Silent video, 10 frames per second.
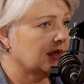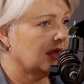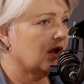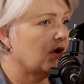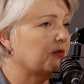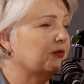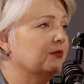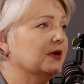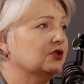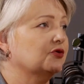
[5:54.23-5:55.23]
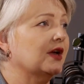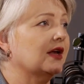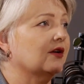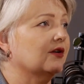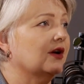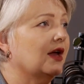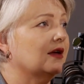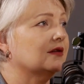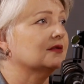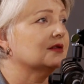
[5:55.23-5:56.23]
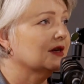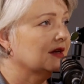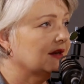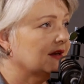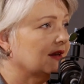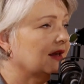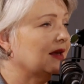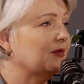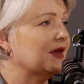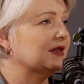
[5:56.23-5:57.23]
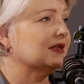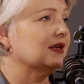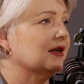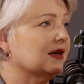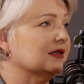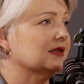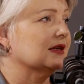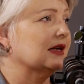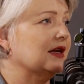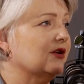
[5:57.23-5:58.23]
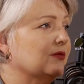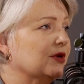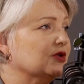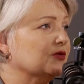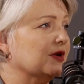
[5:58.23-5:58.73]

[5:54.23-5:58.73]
help much quicker and keep that skin nice and clear much